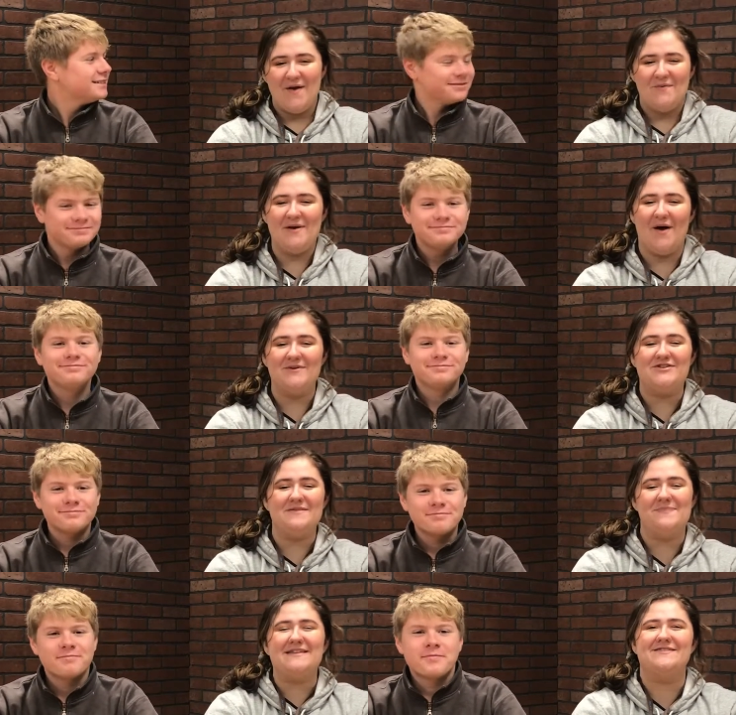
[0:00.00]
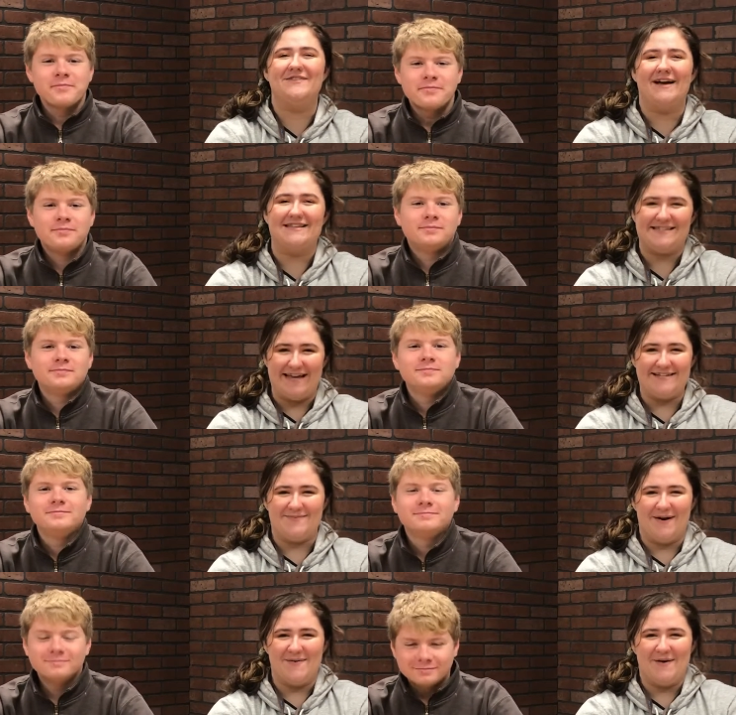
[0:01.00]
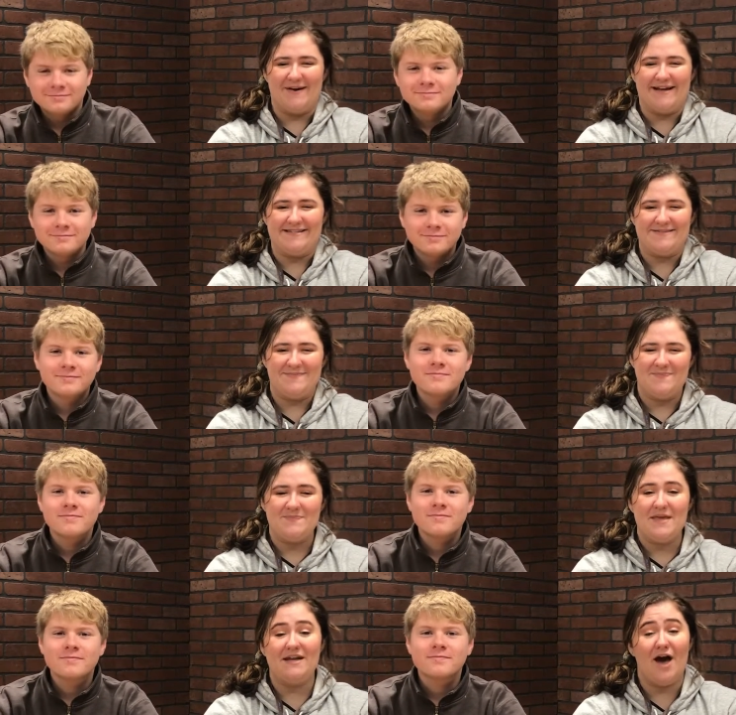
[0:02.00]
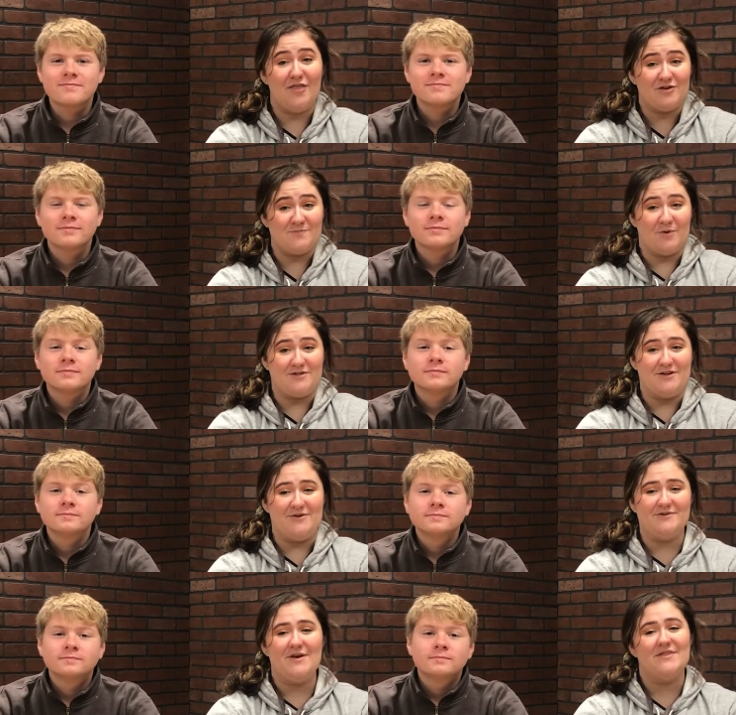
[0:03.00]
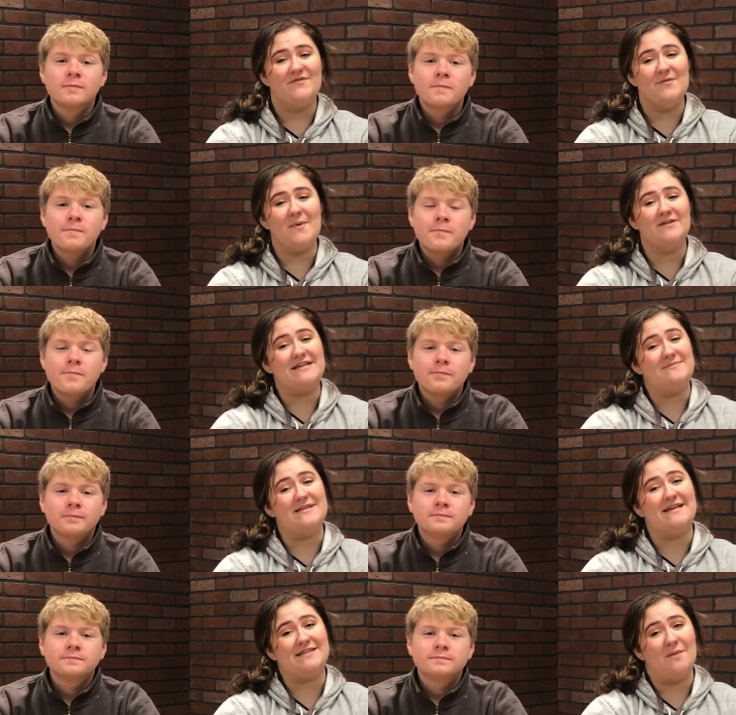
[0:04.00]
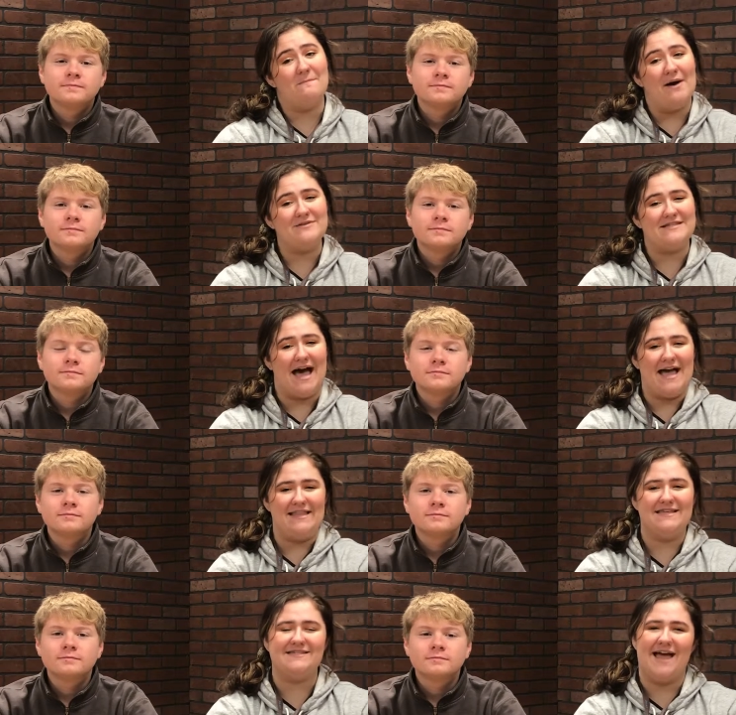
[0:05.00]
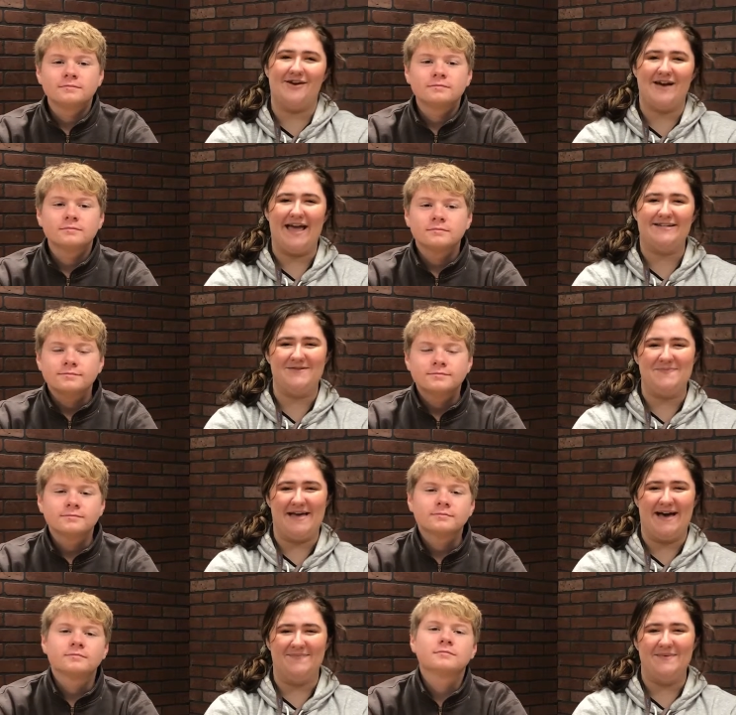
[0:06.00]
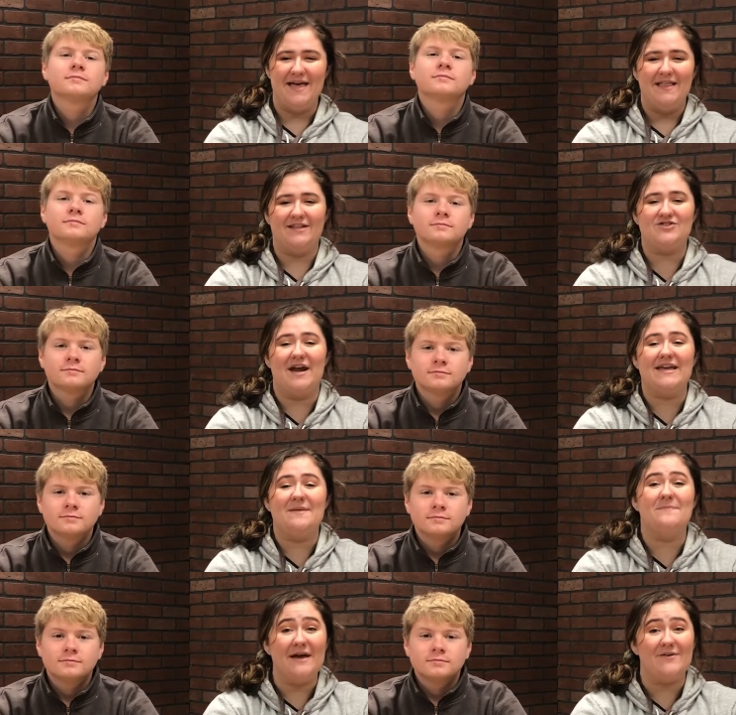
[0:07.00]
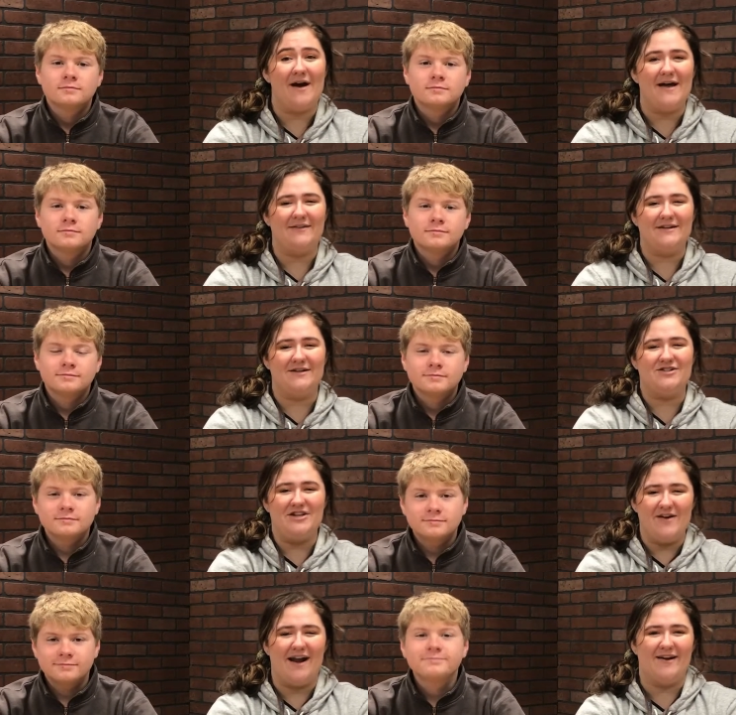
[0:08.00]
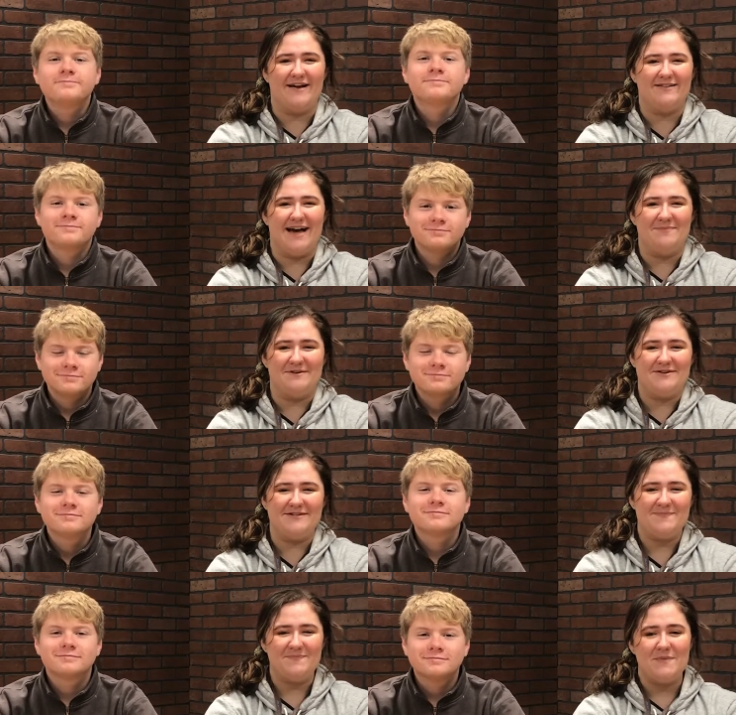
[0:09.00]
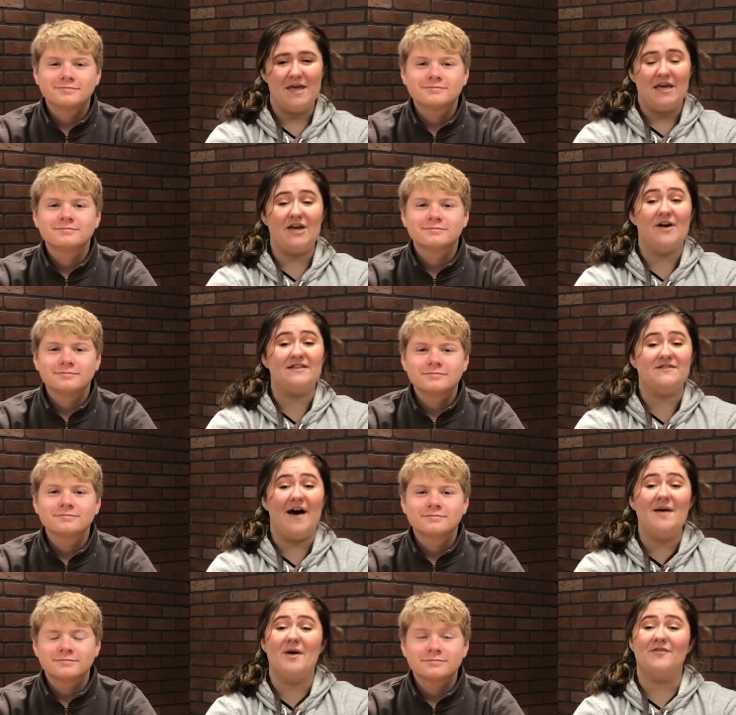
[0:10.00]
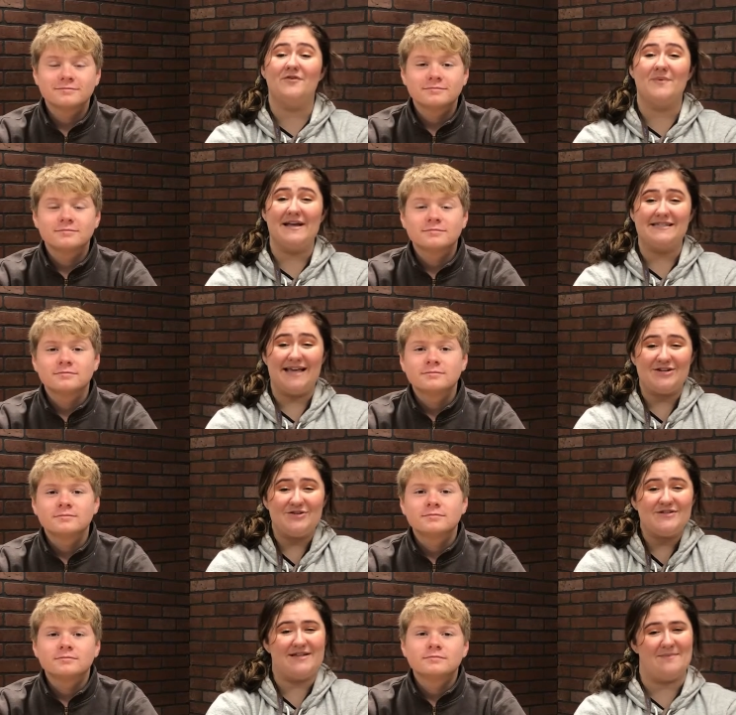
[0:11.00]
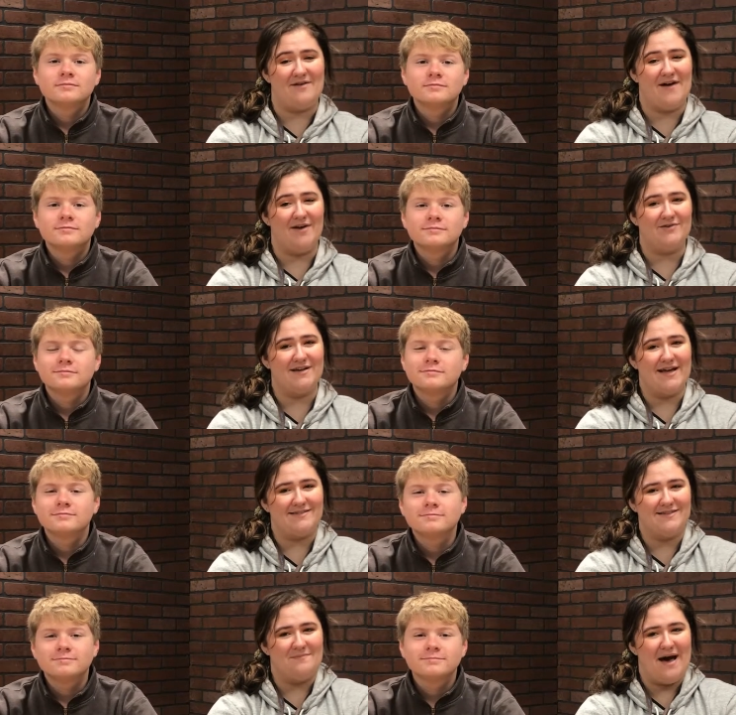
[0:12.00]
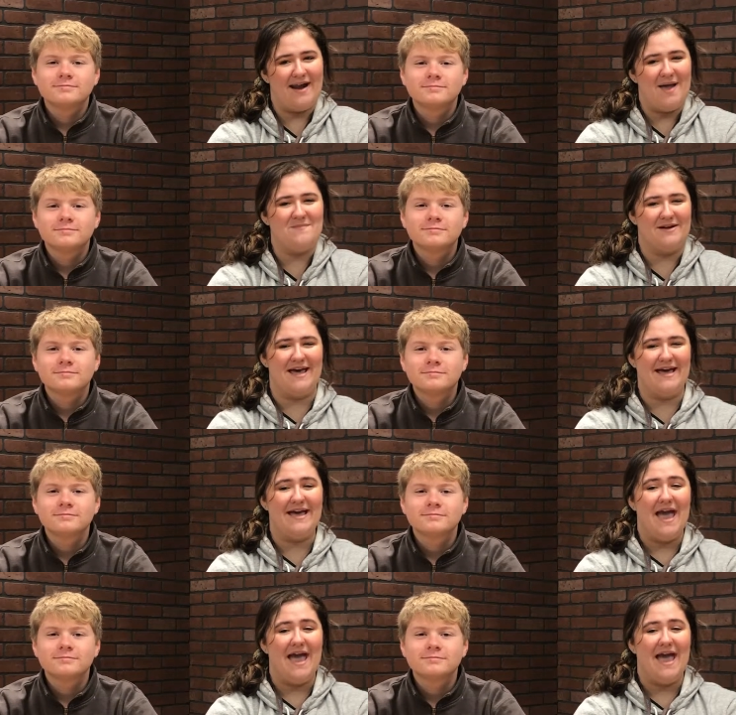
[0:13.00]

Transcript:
Speaker 1: We all wish you the best of luck at state tomorrow, Marcus. In other sports news, the football team takes on Mount Zion this Saturday at two p m Let's try to get a big crowd out there to cheer on our Hilltoppers. Congrats to volleyball for winning sectional semifinals against Lamont on Monday